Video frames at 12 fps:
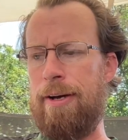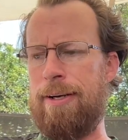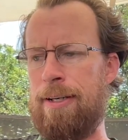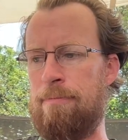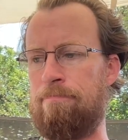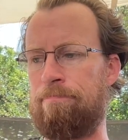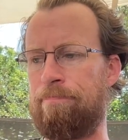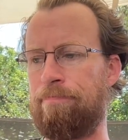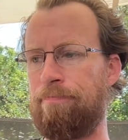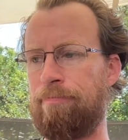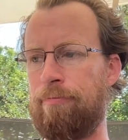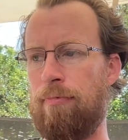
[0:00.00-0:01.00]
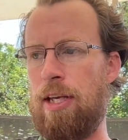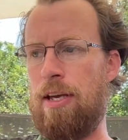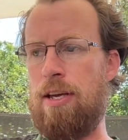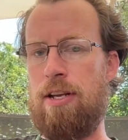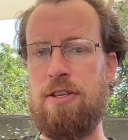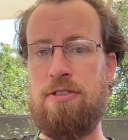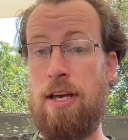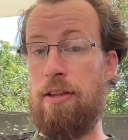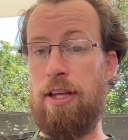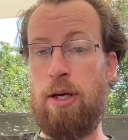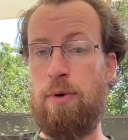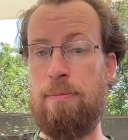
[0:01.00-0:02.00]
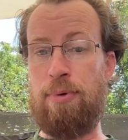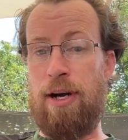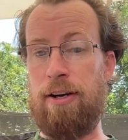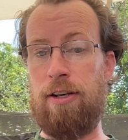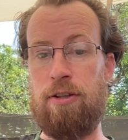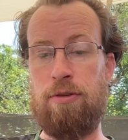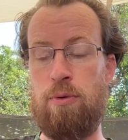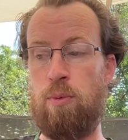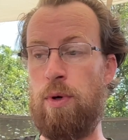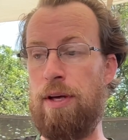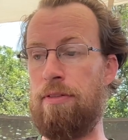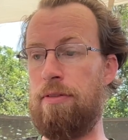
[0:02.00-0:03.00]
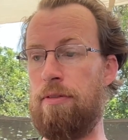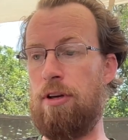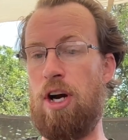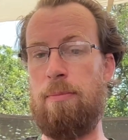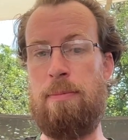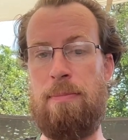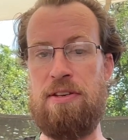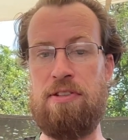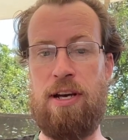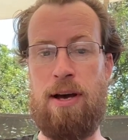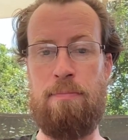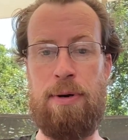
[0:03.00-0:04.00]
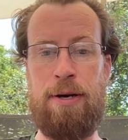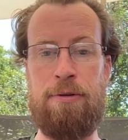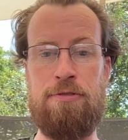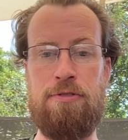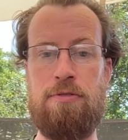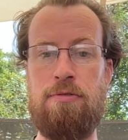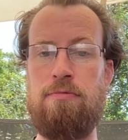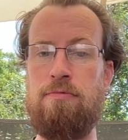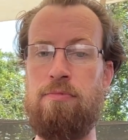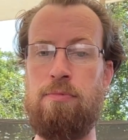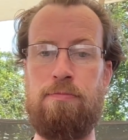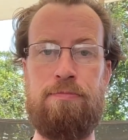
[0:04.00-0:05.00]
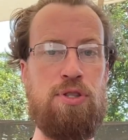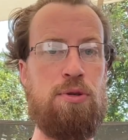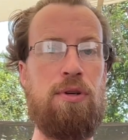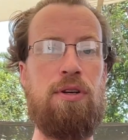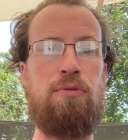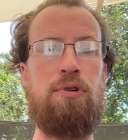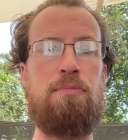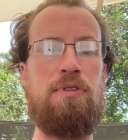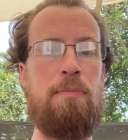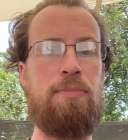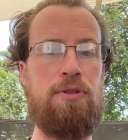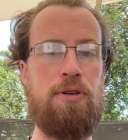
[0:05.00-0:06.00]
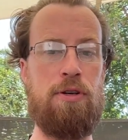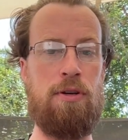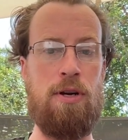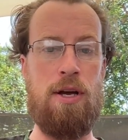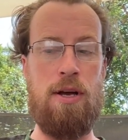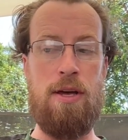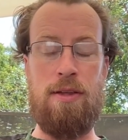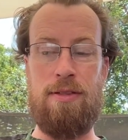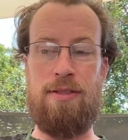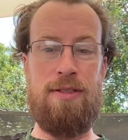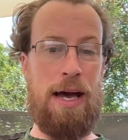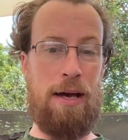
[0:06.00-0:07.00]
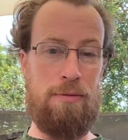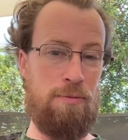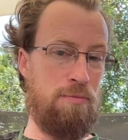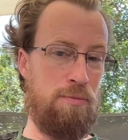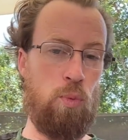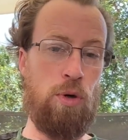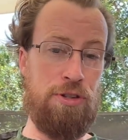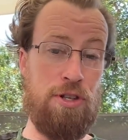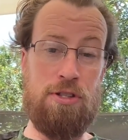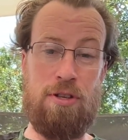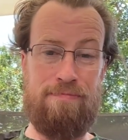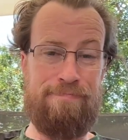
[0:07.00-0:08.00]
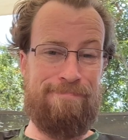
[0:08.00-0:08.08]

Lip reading: It is a liquid product with carbon-based compounds stored at room temperature that will just